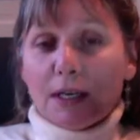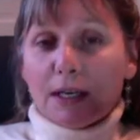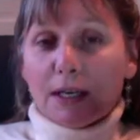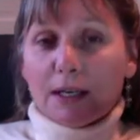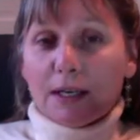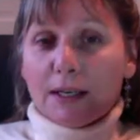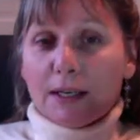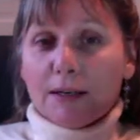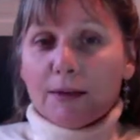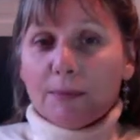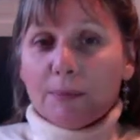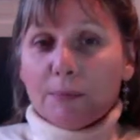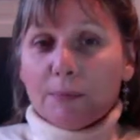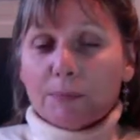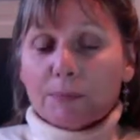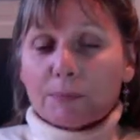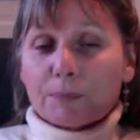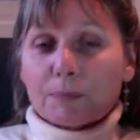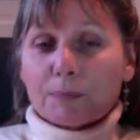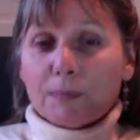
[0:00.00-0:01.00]
And
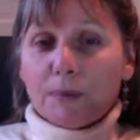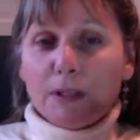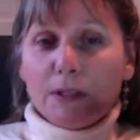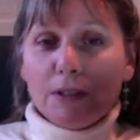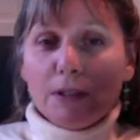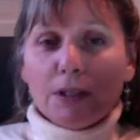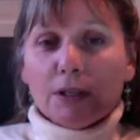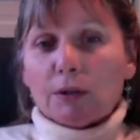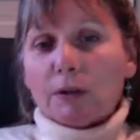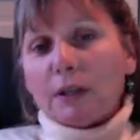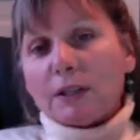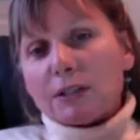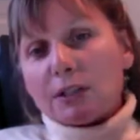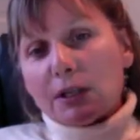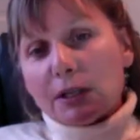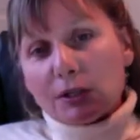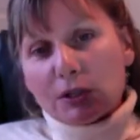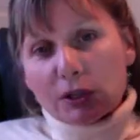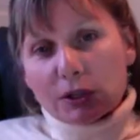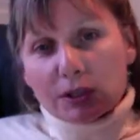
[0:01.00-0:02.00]
that's
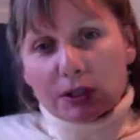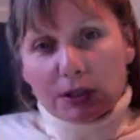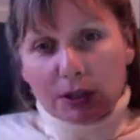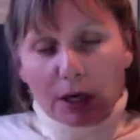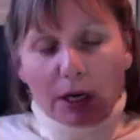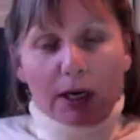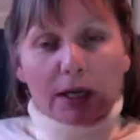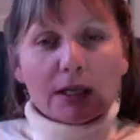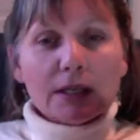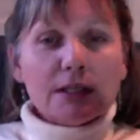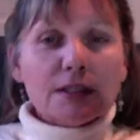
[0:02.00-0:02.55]
not just naan,